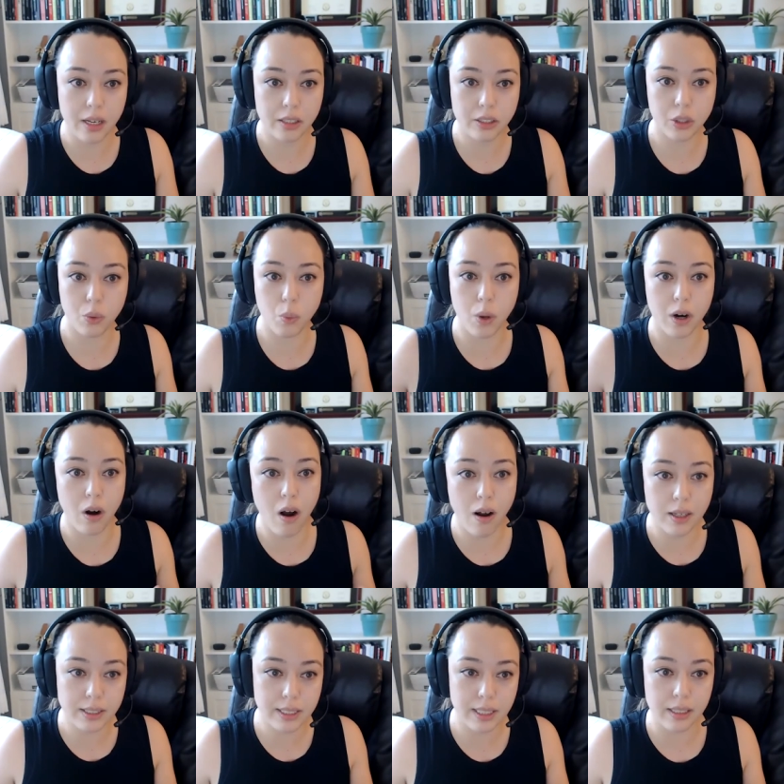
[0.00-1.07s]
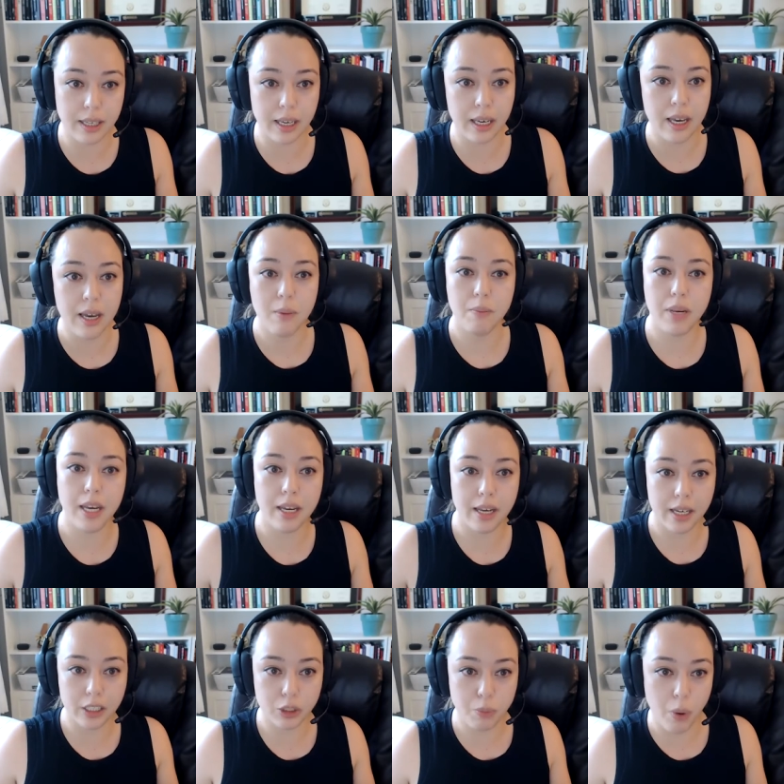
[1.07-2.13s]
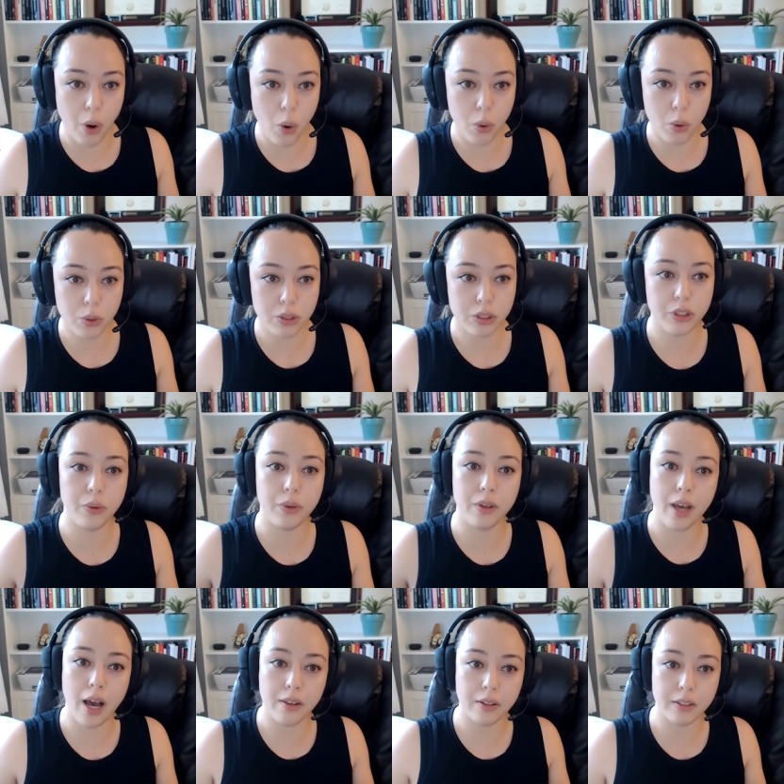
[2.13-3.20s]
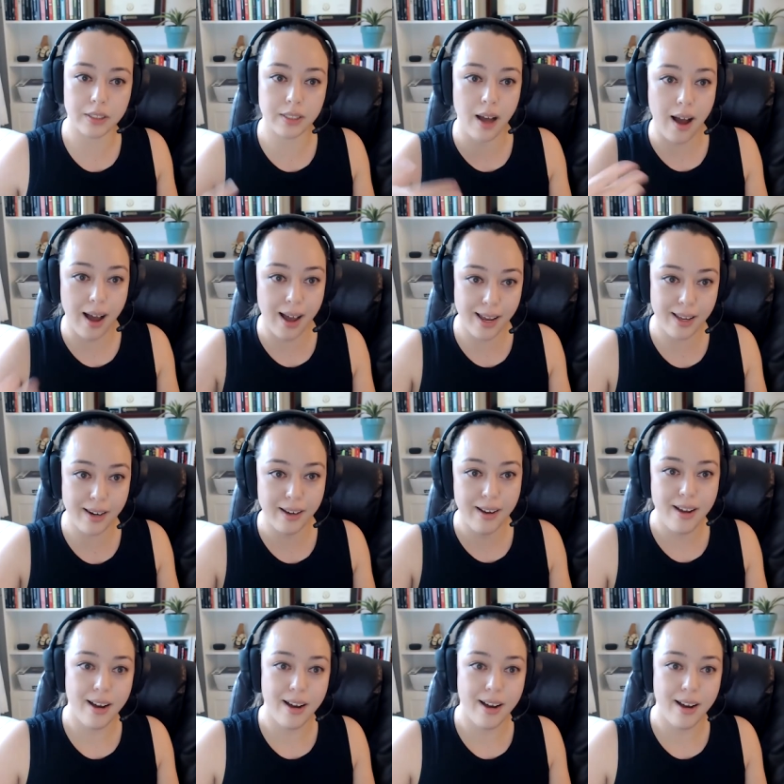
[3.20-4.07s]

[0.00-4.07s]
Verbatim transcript: And so we're constantly being exposed to the other side